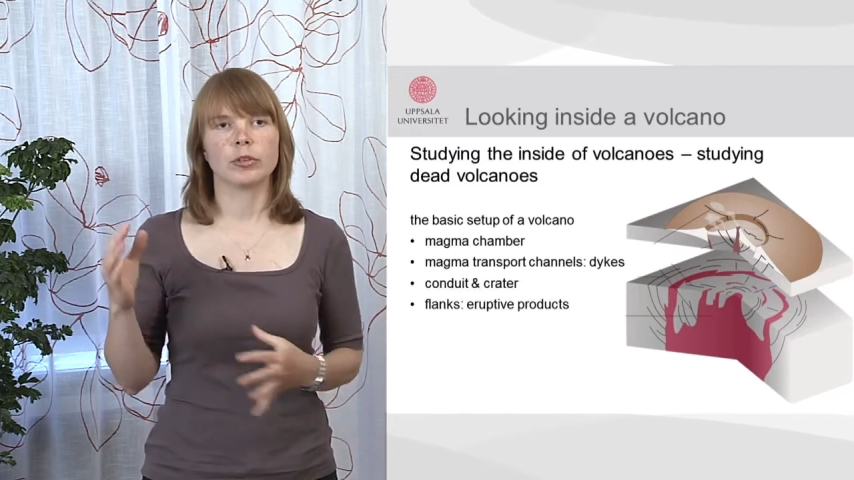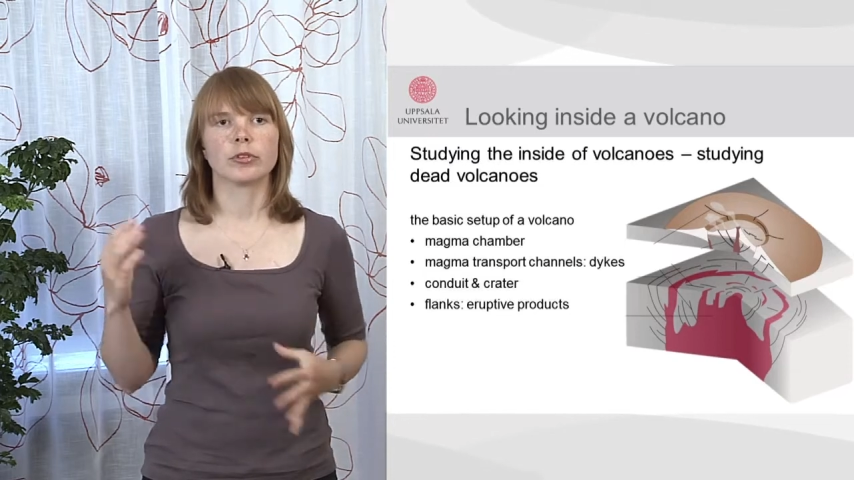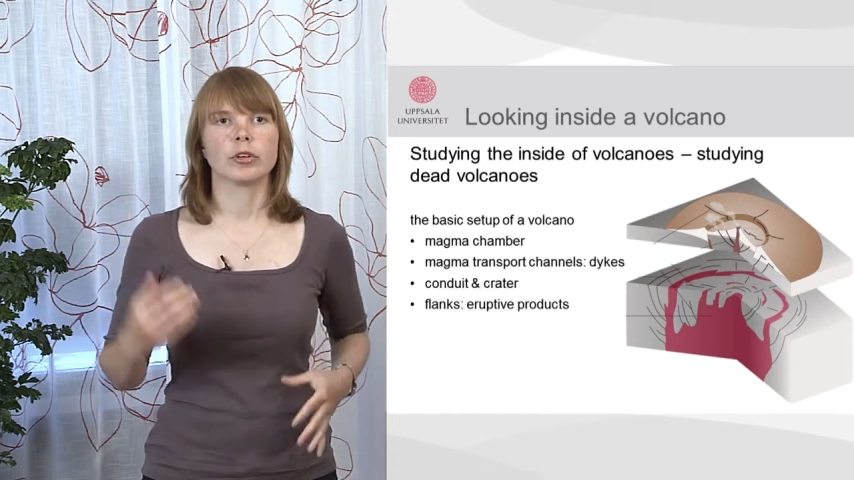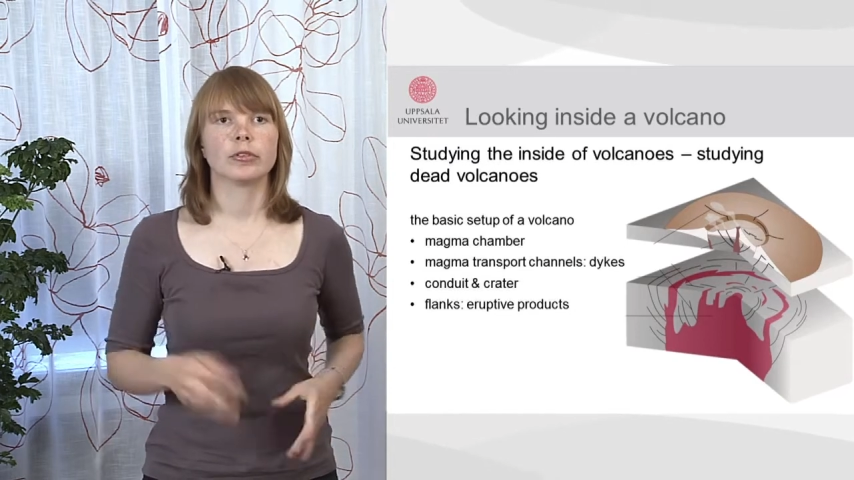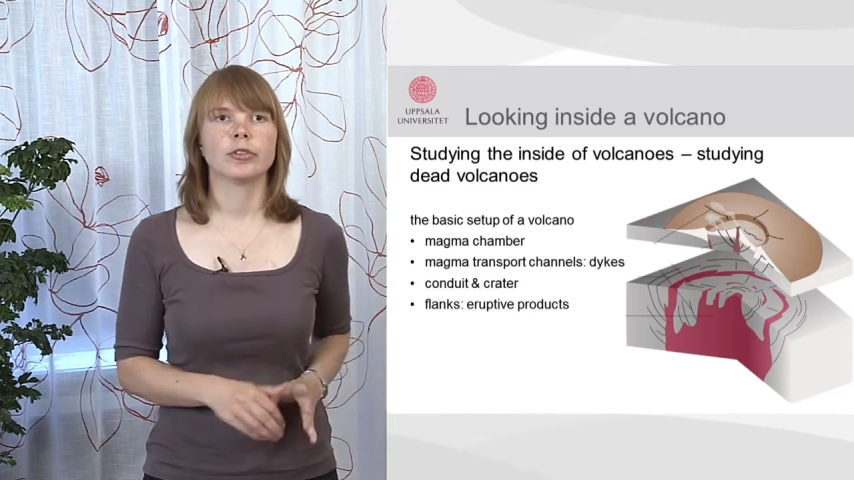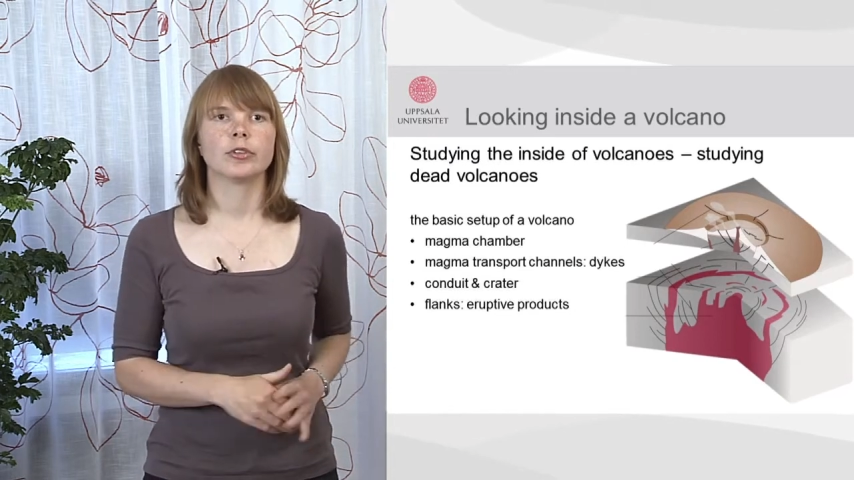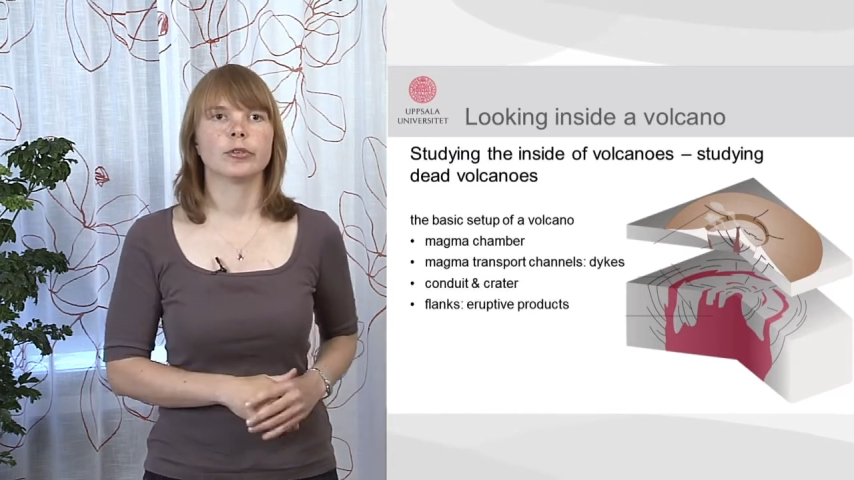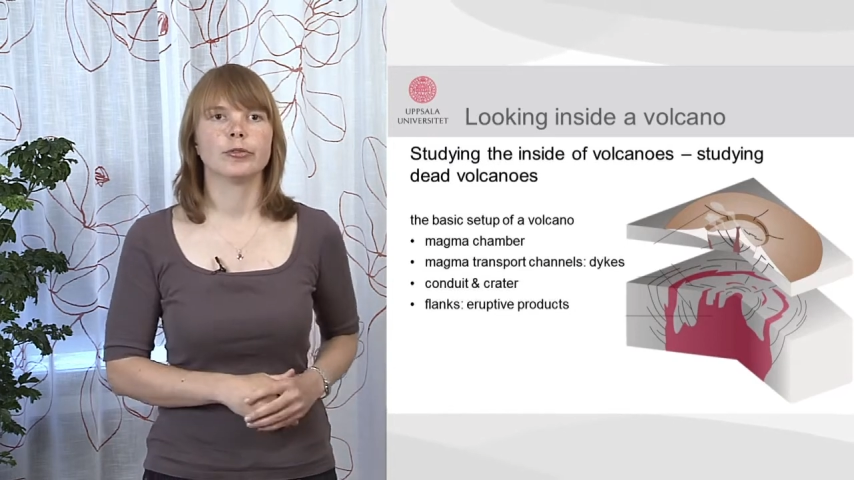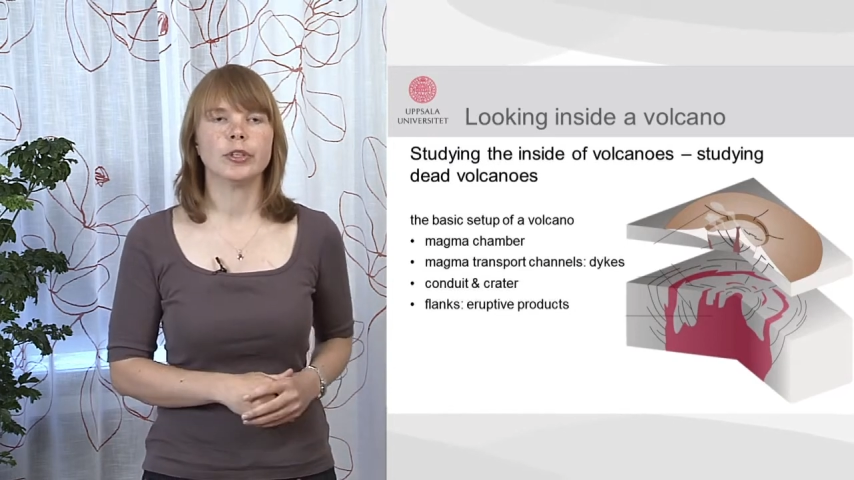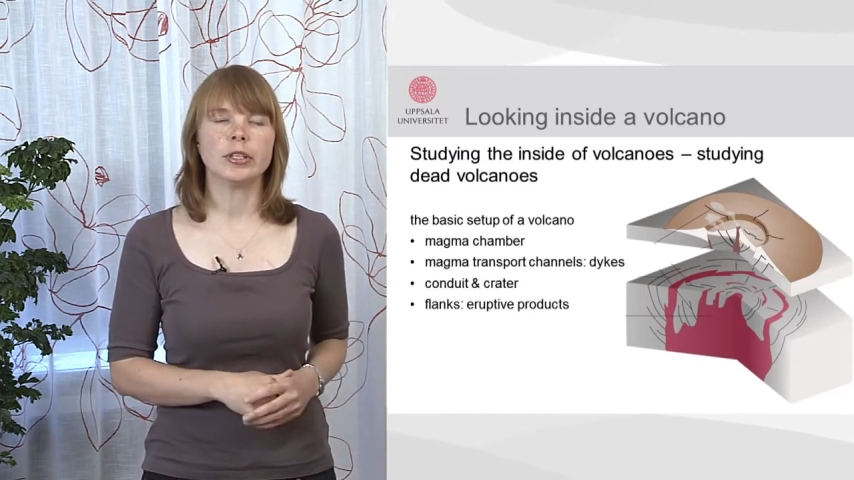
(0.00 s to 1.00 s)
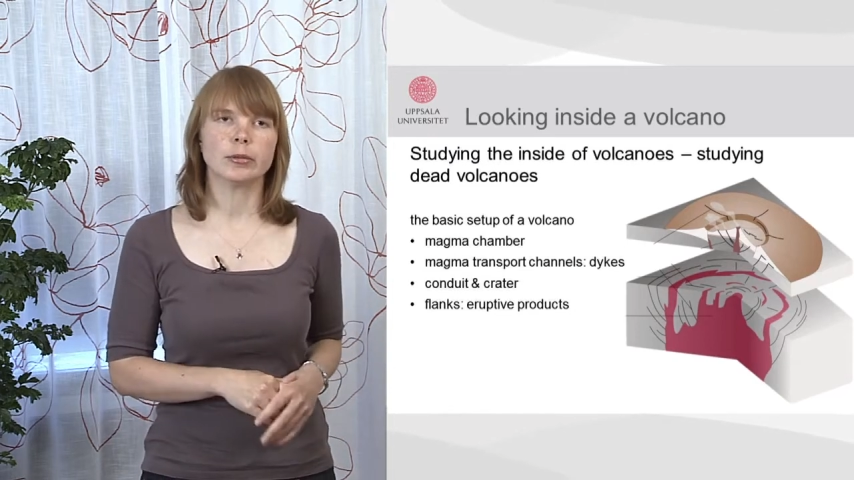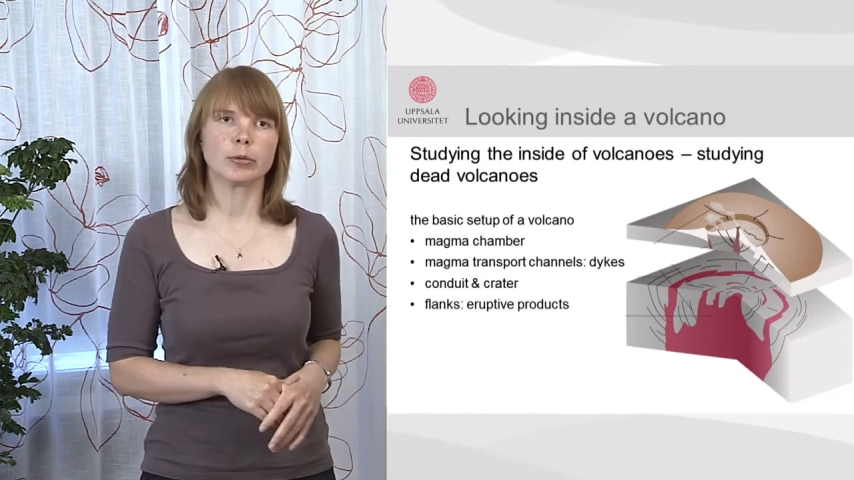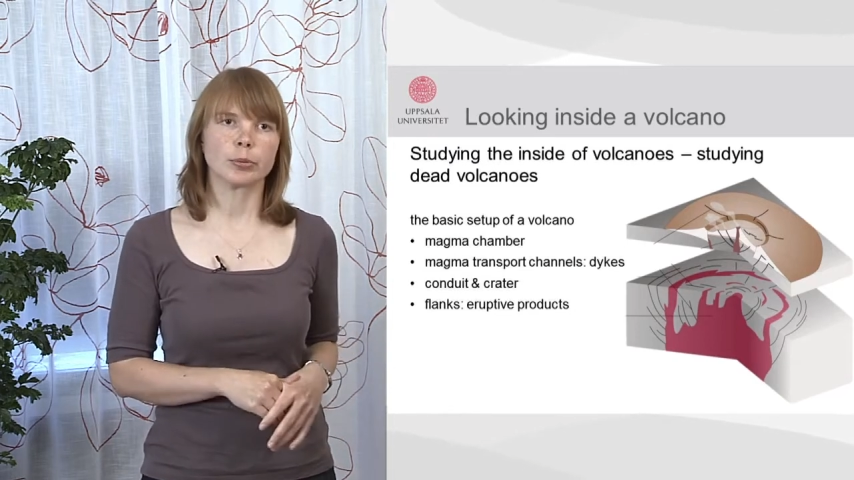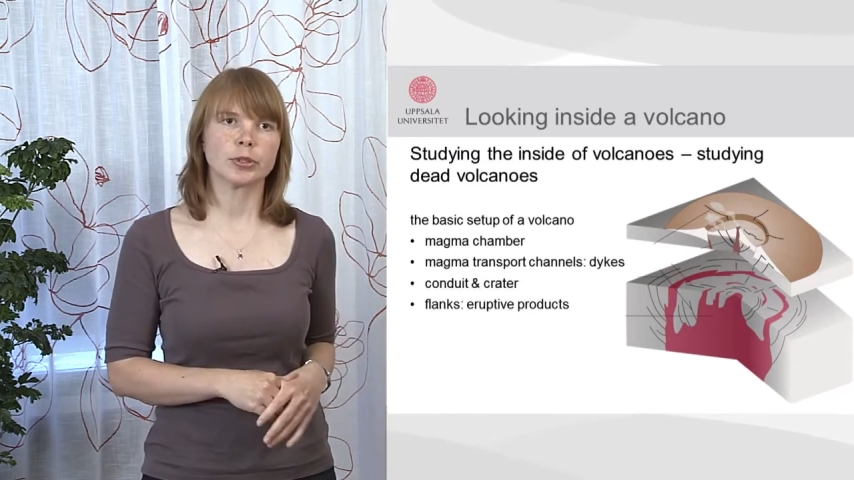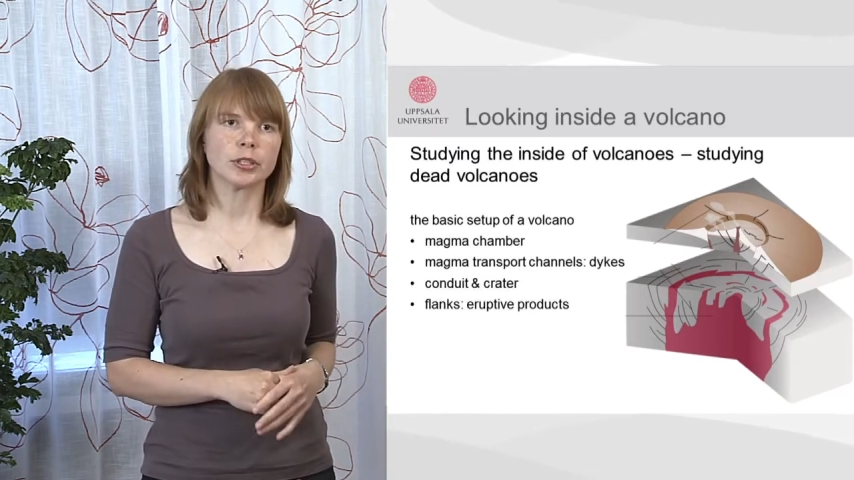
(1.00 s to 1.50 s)
surface to feed
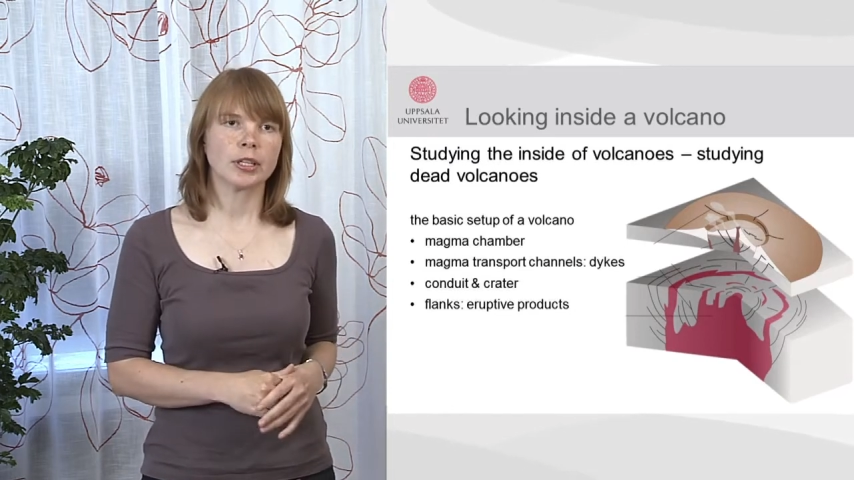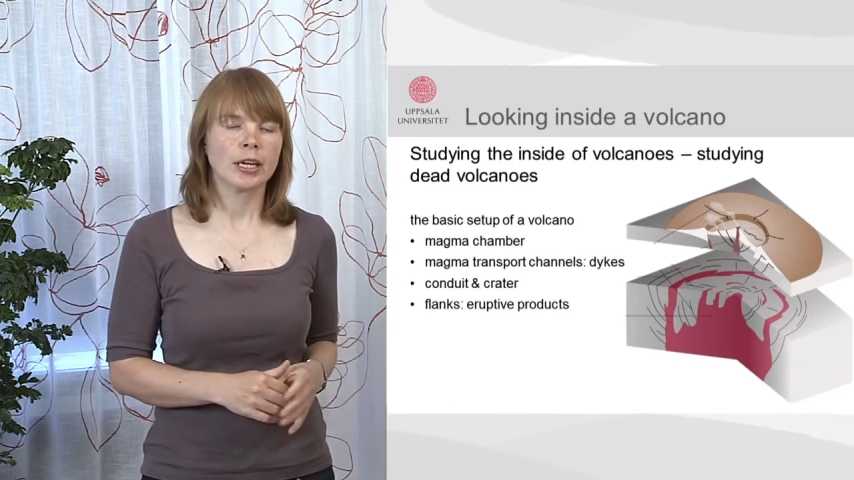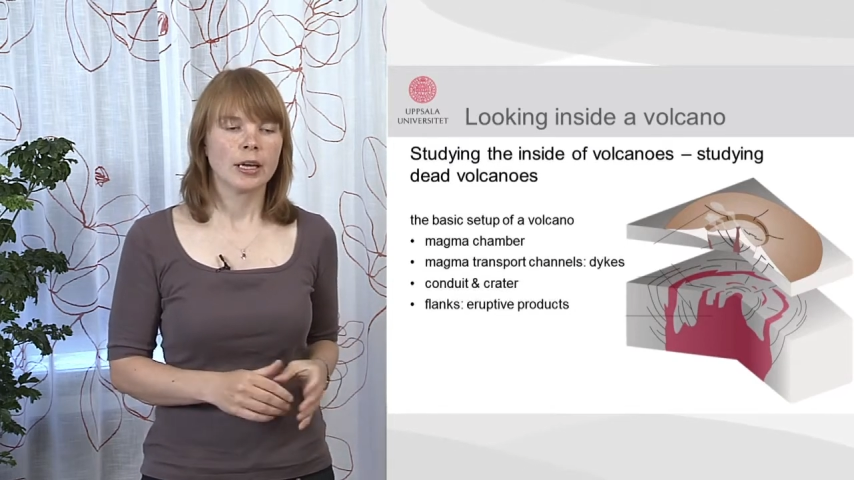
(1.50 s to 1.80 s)
eruption.